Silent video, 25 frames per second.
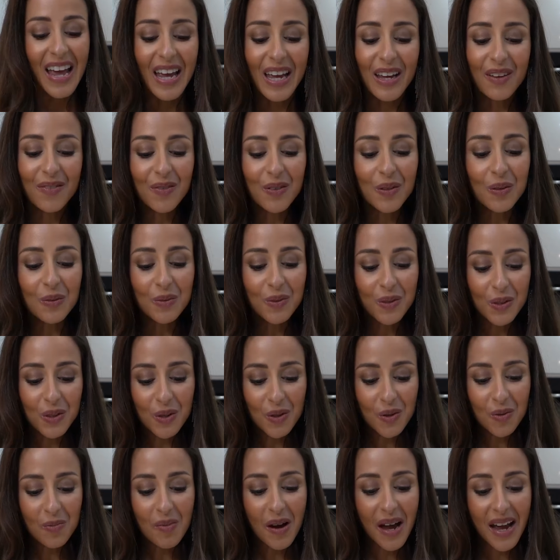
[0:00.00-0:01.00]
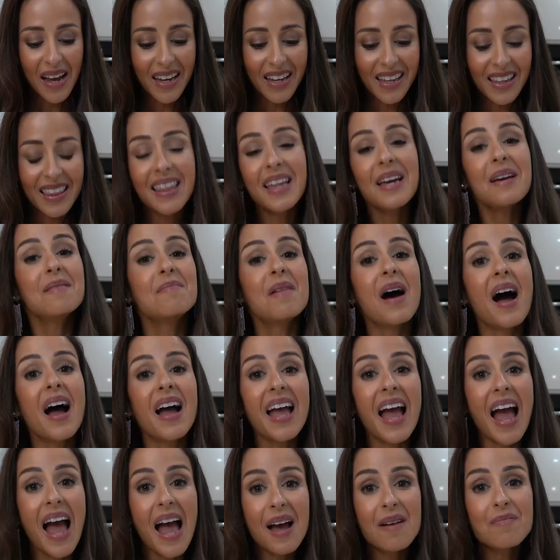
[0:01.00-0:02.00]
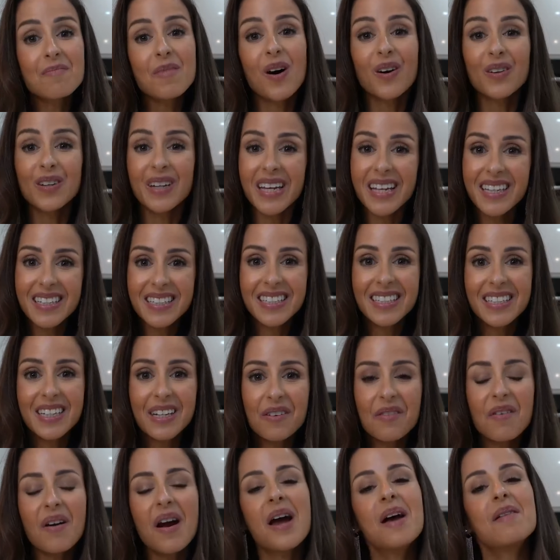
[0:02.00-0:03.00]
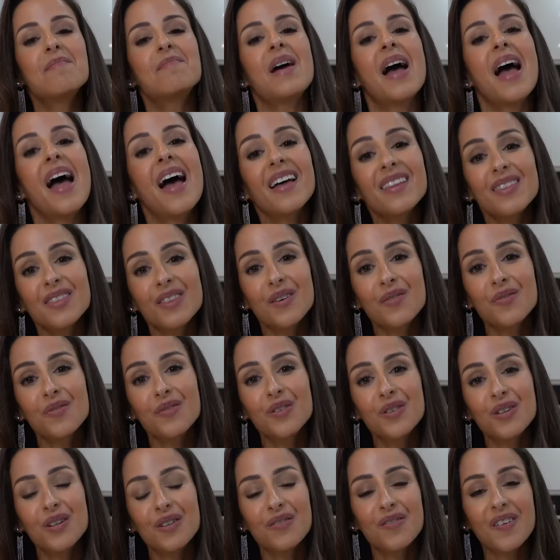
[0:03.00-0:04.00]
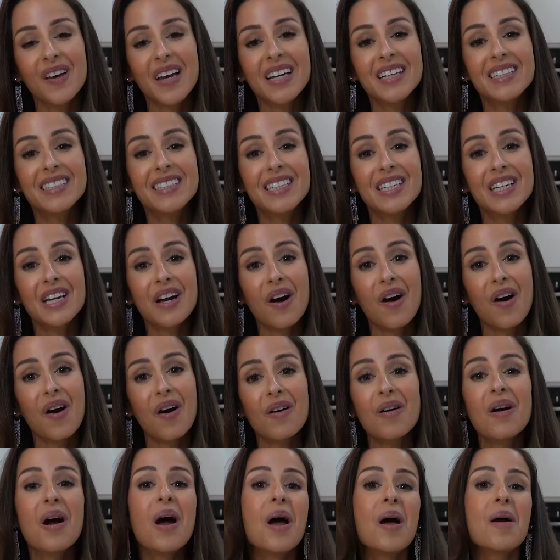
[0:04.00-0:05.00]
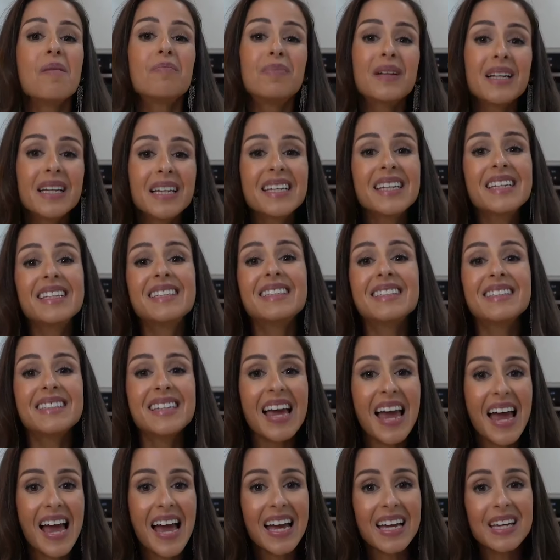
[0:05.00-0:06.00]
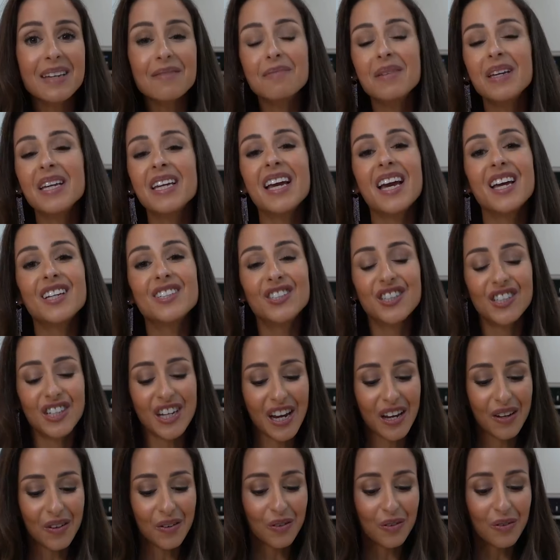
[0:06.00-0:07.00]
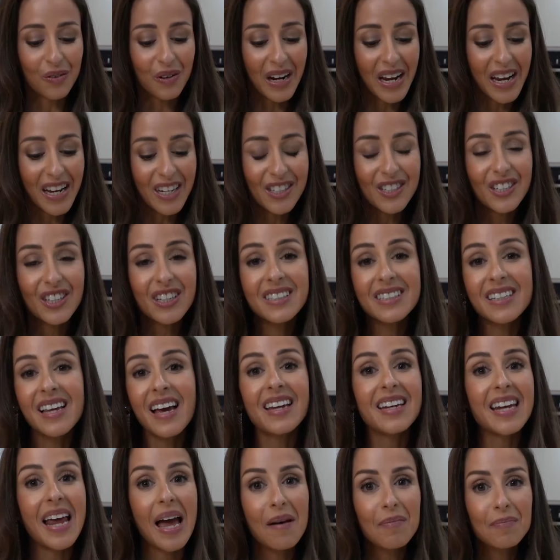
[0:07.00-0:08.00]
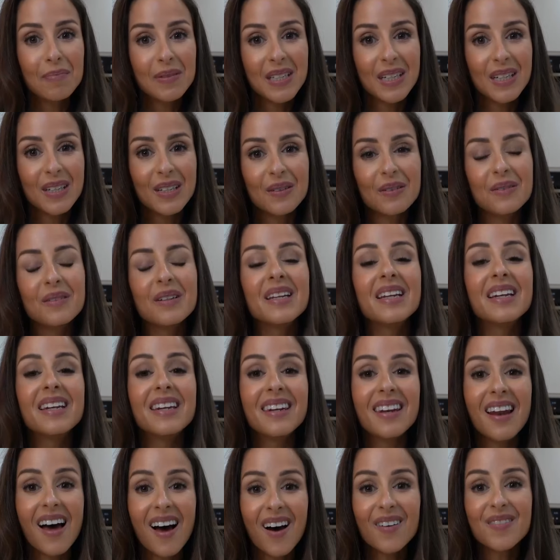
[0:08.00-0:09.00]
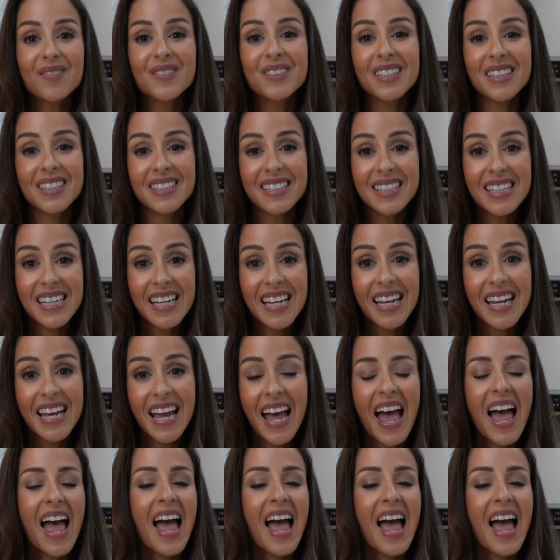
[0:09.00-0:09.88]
If you do make them, I am on Instagram at thefoodeffectdr. Please tag me and share your creations. I'd absolutely love to see.